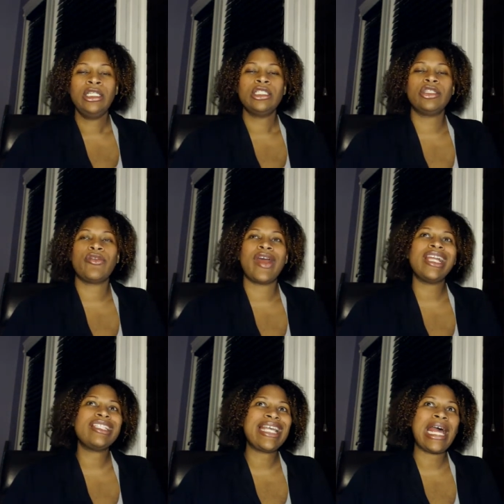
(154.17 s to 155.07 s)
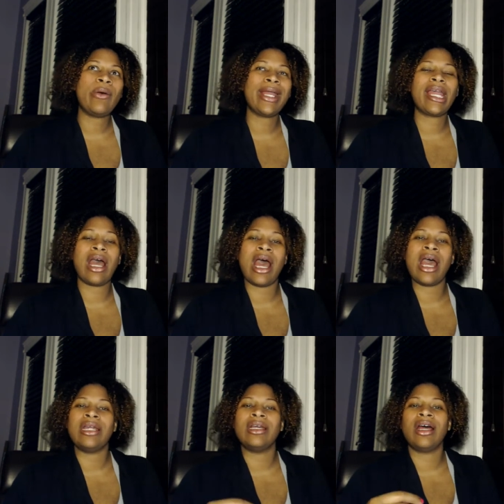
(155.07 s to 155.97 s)
So that's how it
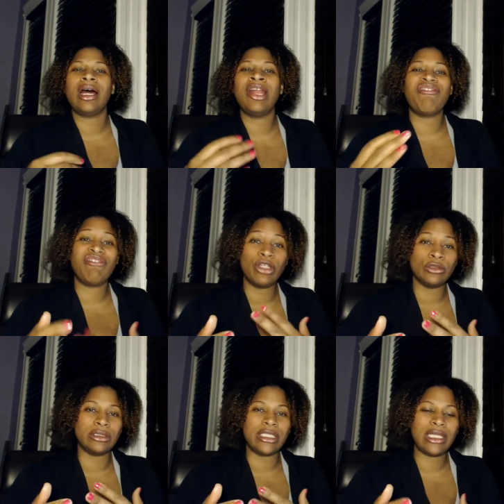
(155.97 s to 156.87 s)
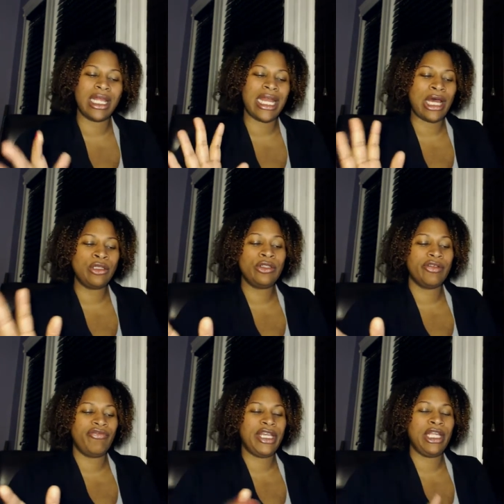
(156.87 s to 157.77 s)
kind of unfolded. And I'll
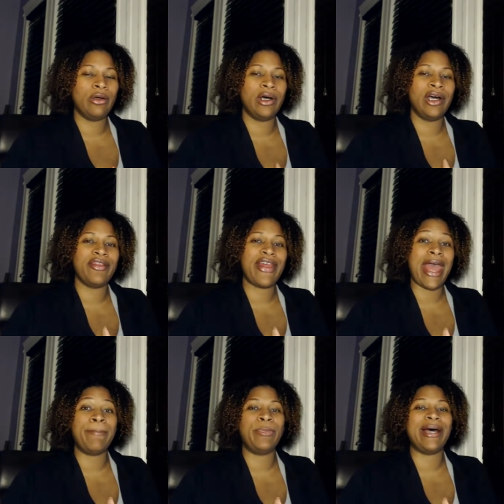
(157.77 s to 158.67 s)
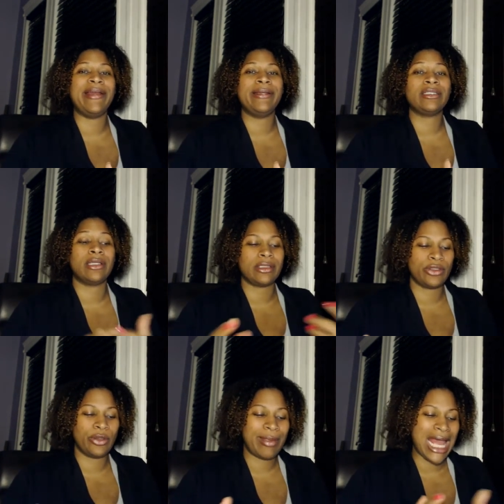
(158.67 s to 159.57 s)
do a video on that, but it's
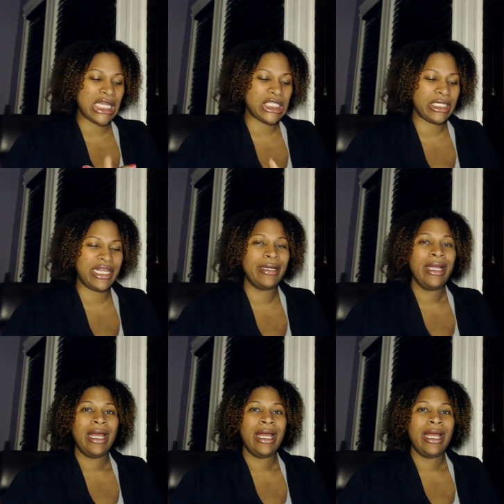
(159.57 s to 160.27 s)
also a passion.